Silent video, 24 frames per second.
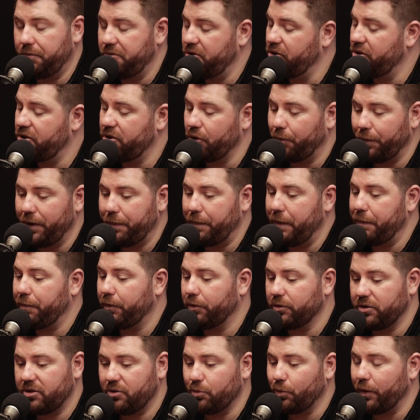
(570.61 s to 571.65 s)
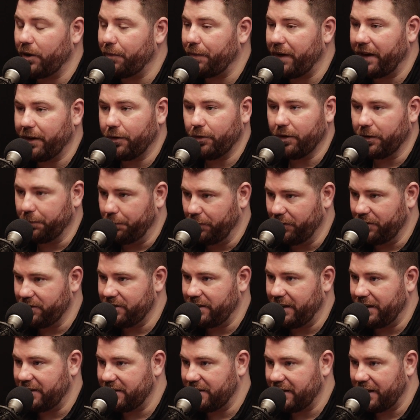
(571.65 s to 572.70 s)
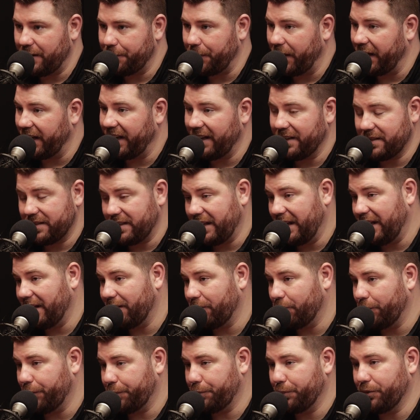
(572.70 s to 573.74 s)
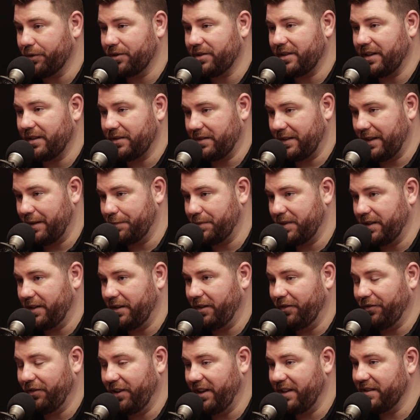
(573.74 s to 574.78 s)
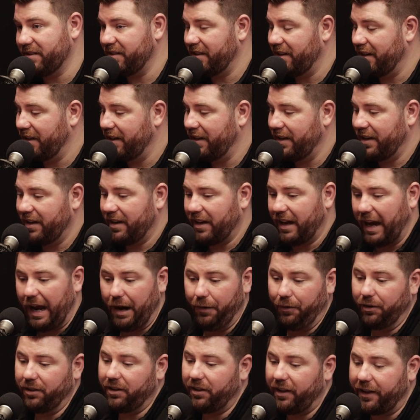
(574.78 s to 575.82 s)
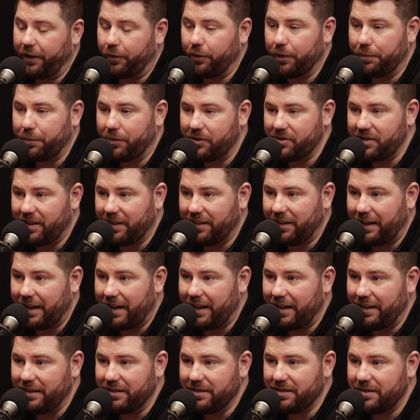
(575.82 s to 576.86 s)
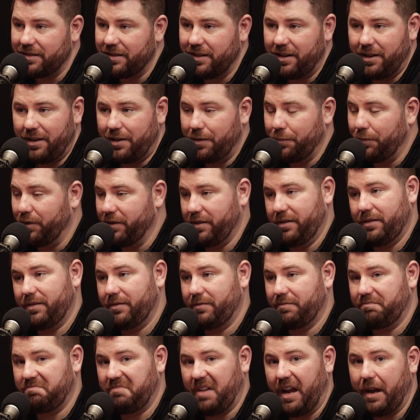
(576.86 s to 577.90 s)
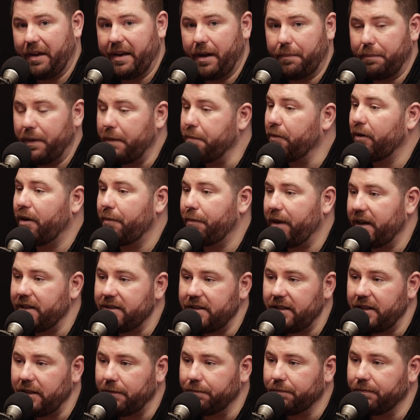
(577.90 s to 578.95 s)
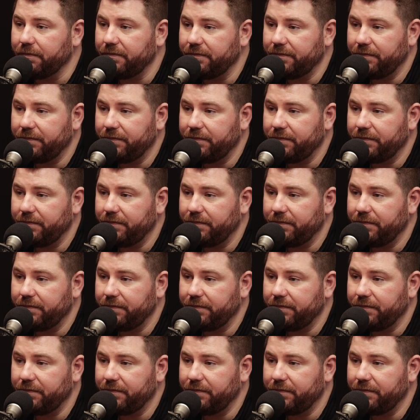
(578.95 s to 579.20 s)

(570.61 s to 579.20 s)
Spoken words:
so many people swear by QuickBooks Desktop. I can't stand QuickBooks Desktop's interface. I really like QuickBooks Online's, but I got people on my team